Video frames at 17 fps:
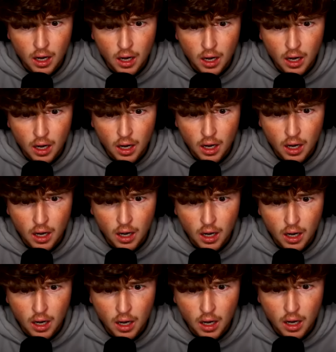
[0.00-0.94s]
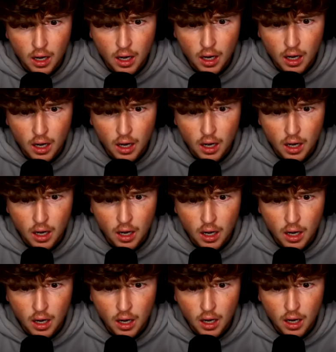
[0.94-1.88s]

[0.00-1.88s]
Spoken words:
Nothing is said.